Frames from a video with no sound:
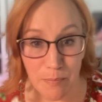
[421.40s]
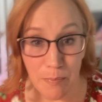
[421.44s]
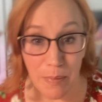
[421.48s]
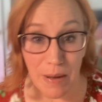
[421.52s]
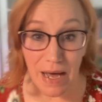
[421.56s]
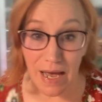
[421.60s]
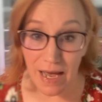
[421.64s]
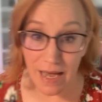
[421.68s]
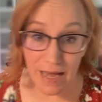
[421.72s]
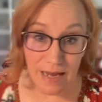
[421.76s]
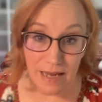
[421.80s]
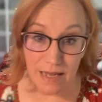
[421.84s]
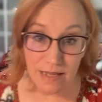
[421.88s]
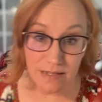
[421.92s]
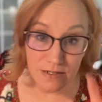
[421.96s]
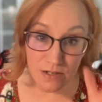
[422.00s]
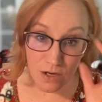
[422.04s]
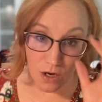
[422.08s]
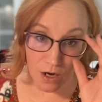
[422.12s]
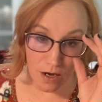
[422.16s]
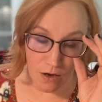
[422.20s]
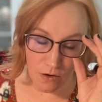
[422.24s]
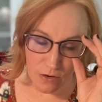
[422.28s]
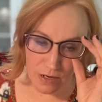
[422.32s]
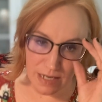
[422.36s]
buy,
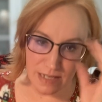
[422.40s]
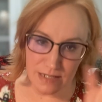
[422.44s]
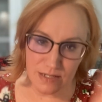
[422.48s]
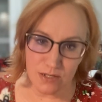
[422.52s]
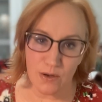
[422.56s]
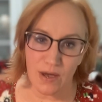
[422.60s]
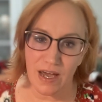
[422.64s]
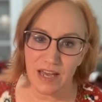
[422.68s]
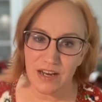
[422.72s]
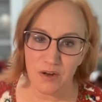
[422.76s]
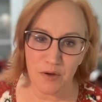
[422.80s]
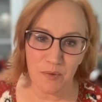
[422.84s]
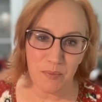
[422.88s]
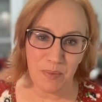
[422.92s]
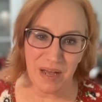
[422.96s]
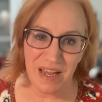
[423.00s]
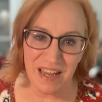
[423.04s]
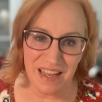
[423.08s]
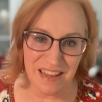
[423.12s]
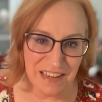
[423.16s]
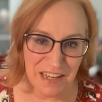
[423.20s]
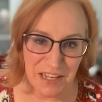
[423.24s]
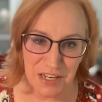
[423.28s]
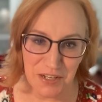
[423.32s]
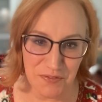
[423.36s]
no, okay, so I don't
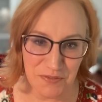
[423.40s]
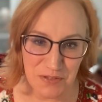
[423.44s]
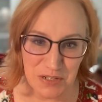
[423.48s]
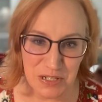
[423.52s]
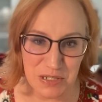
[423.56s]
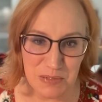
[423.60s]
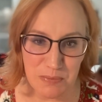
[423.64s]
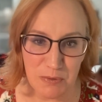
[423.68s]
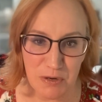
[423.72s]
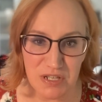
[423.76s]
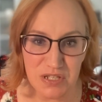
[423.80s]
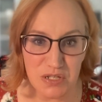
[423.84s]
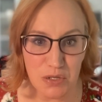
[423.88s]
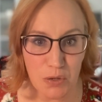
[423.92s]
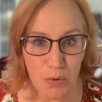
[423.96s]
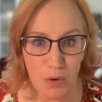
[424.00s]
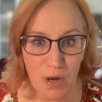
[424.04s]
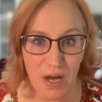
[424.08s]
buy a lot of Nespresso.